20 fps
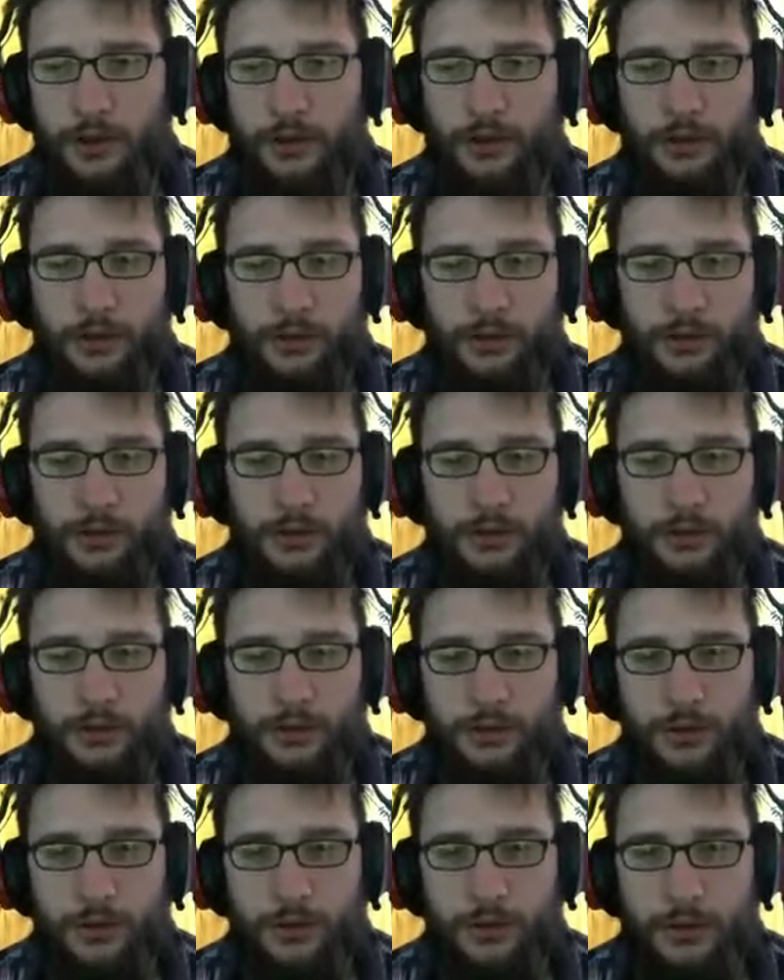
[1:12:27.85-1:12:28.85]

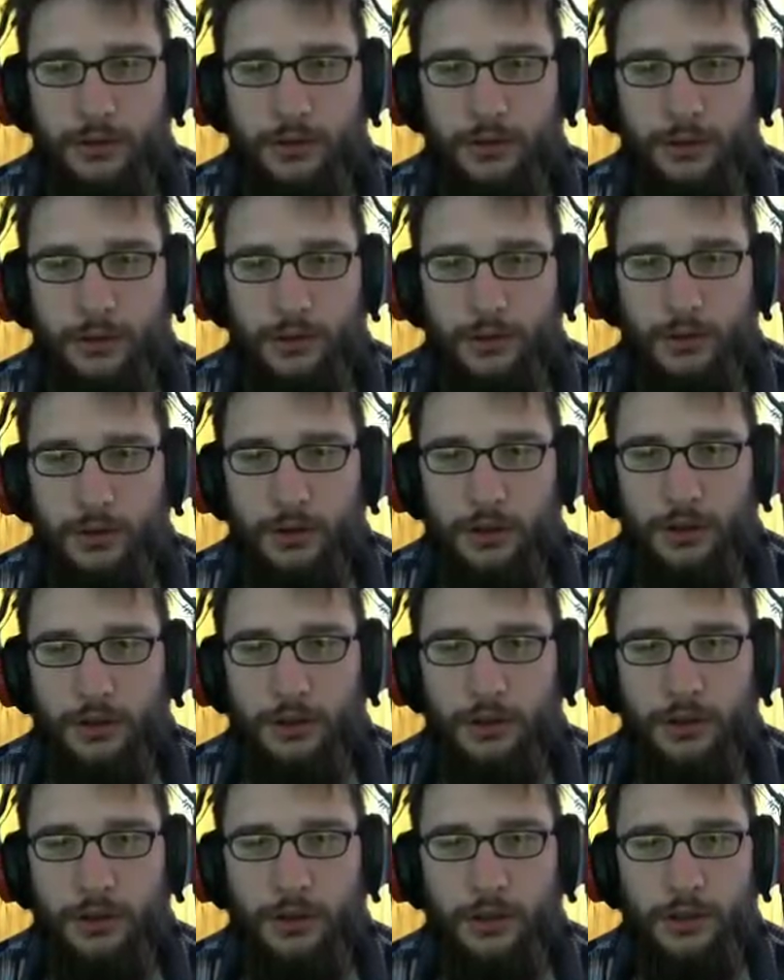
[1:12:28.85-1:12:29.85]
Interesting.
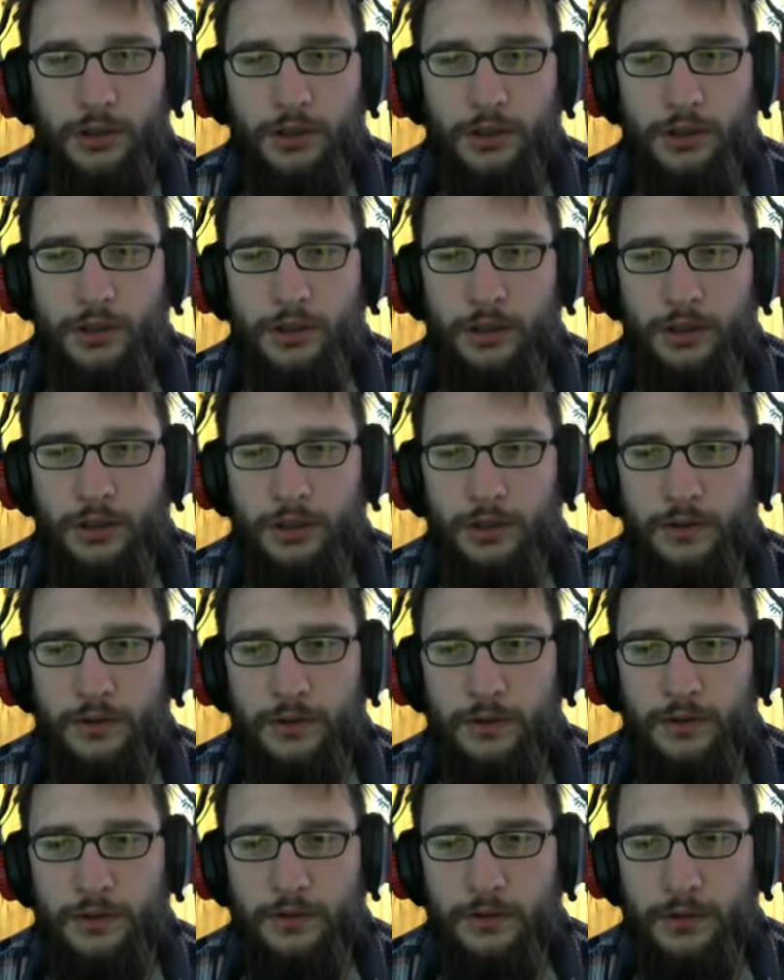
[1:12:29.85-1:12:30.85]
And
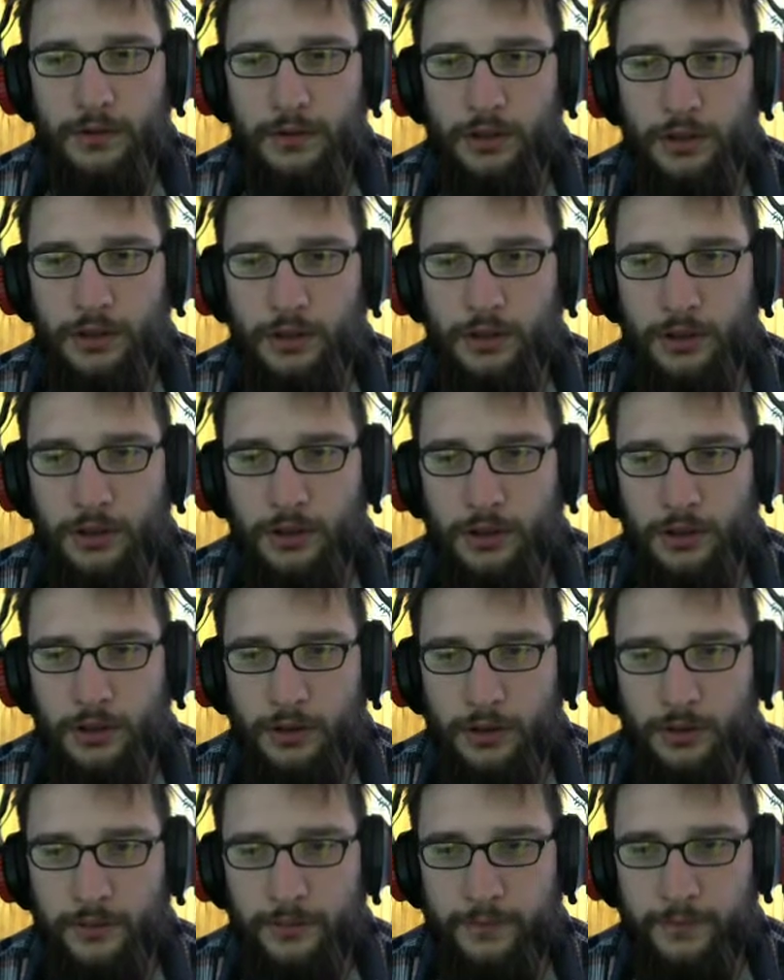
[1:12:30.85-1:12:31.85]

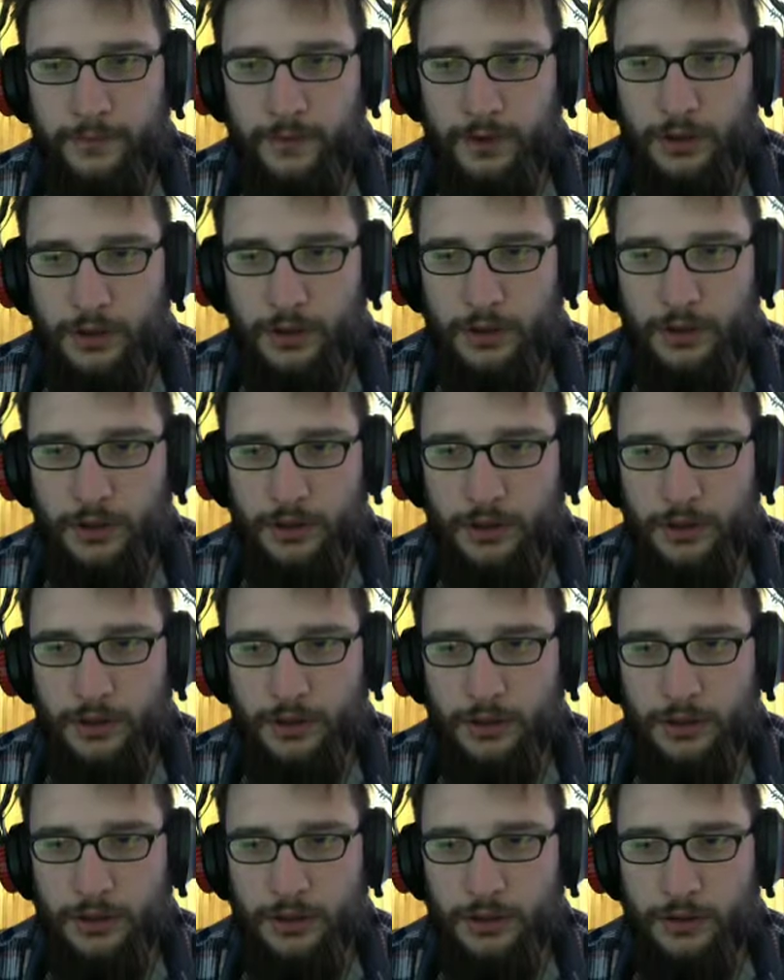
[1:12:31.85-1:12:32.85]
I've
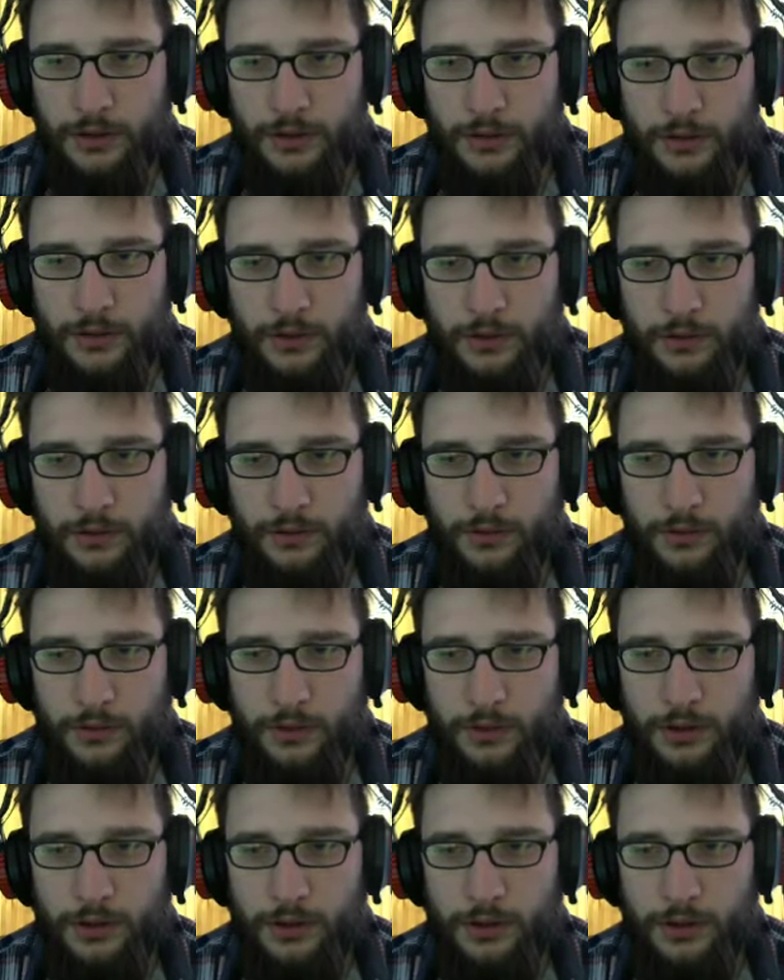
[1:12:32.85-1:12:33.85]
got
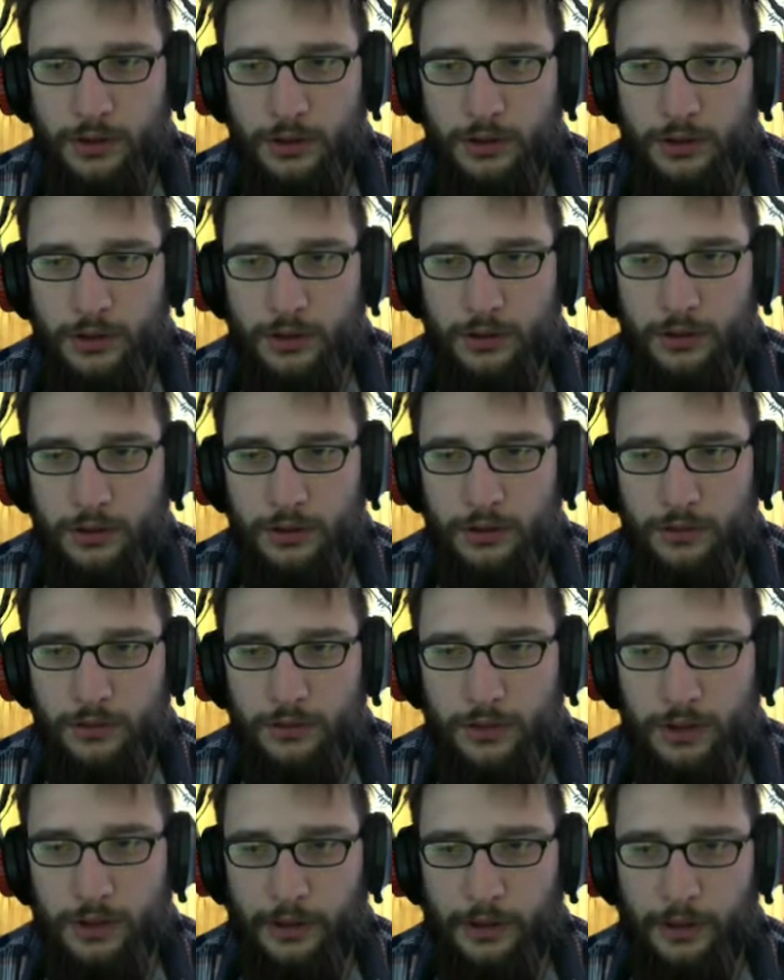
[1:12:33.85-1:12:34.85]
your...
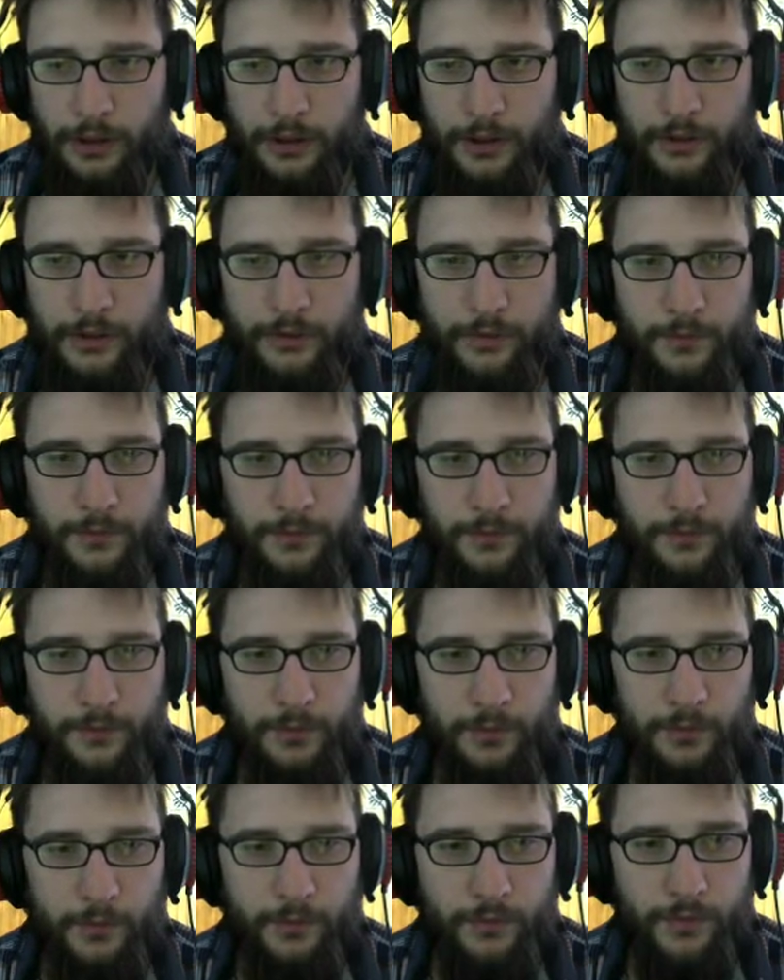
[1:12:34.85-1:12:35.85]
Uh,
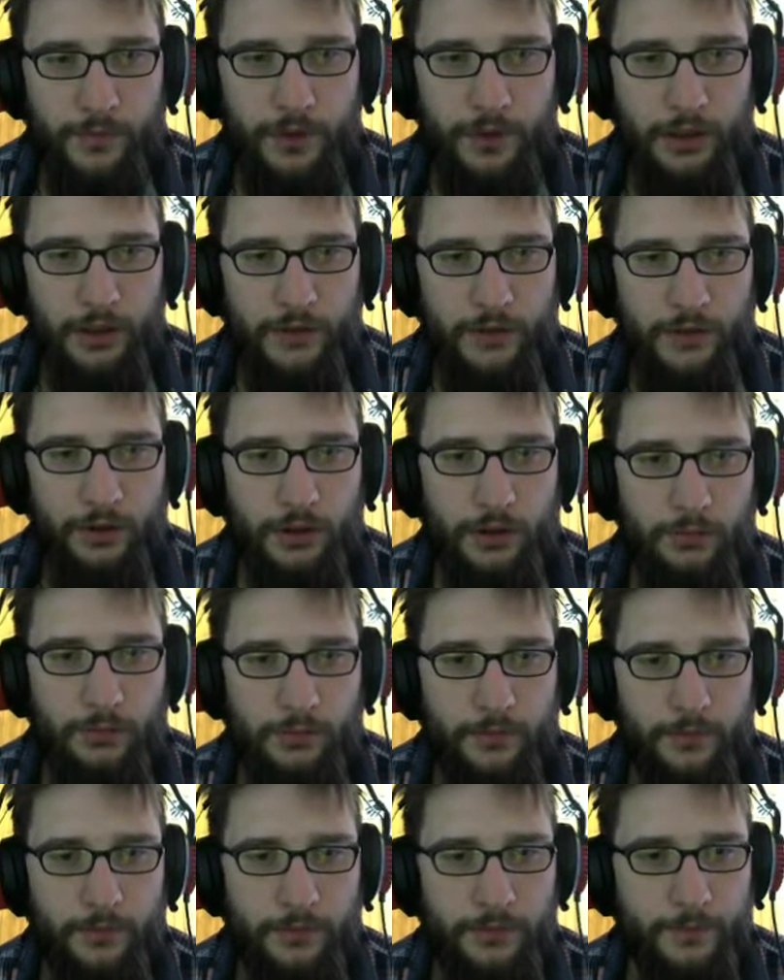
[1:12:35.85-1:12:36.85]
here's your key.
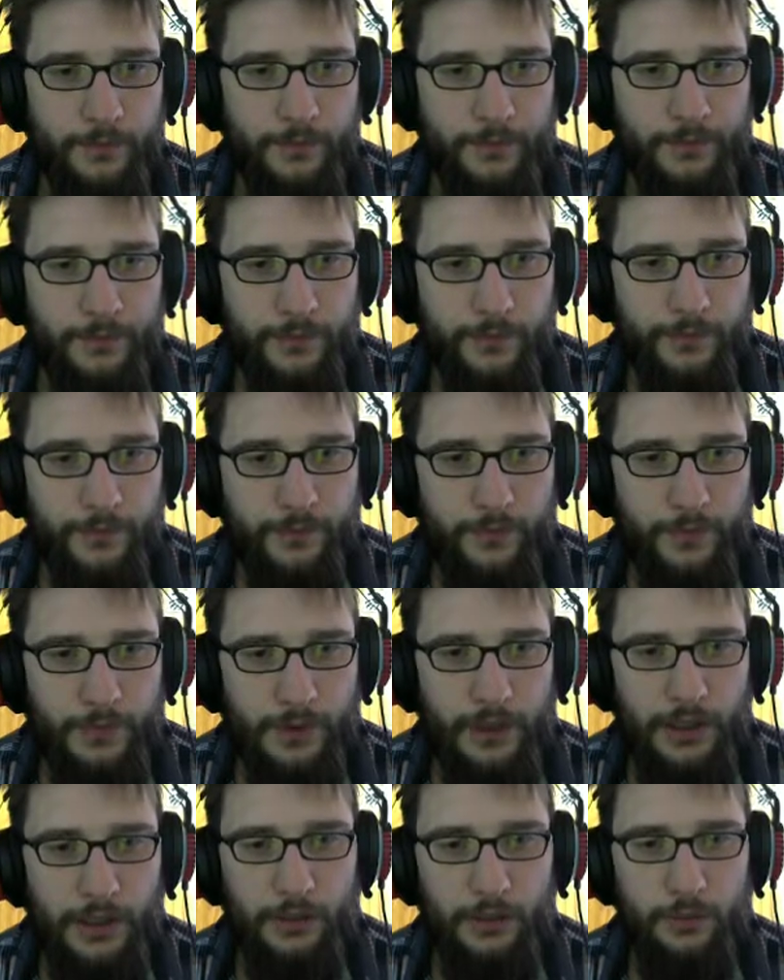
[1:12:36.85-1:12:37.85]

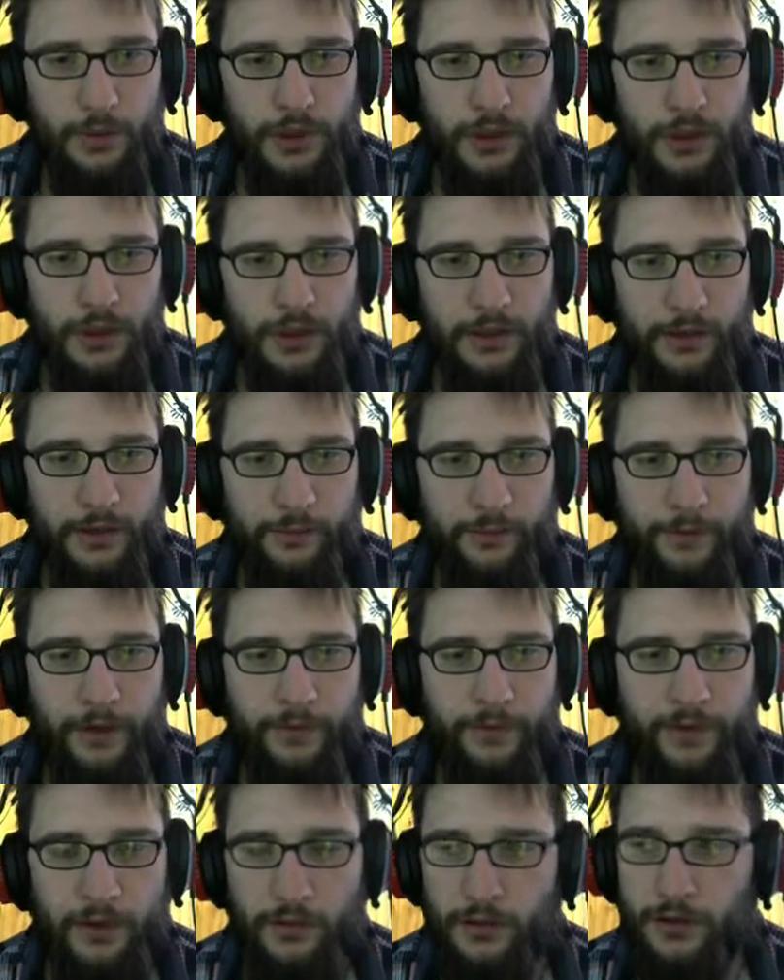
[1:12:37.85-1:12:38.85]
And we get another five
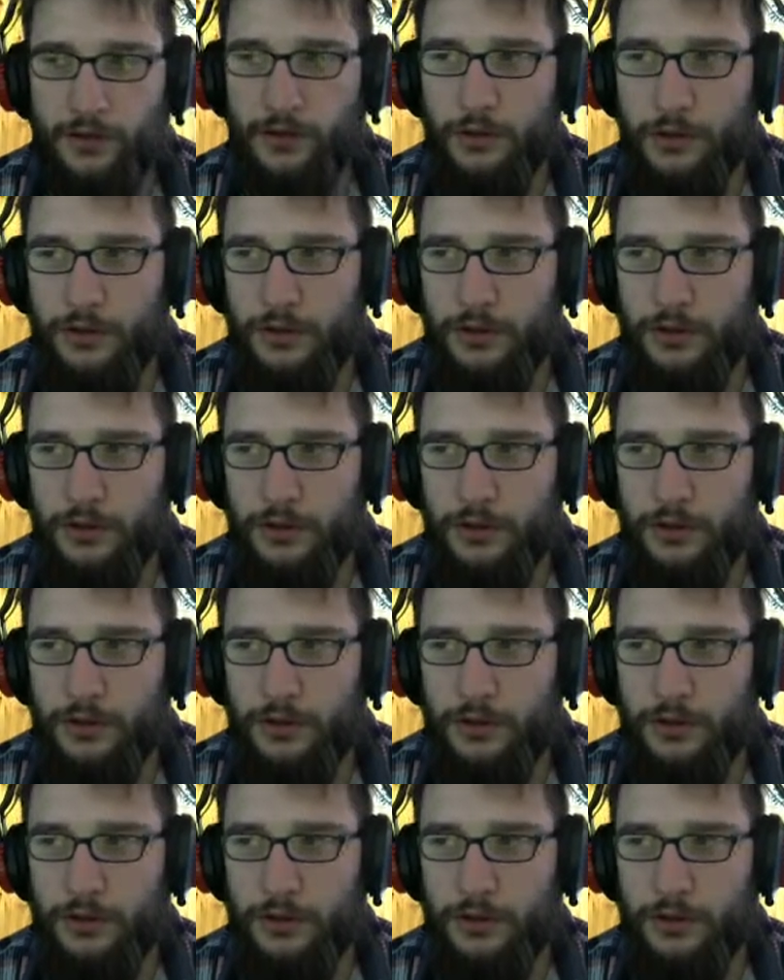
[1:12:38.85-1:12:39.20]
hundred gold.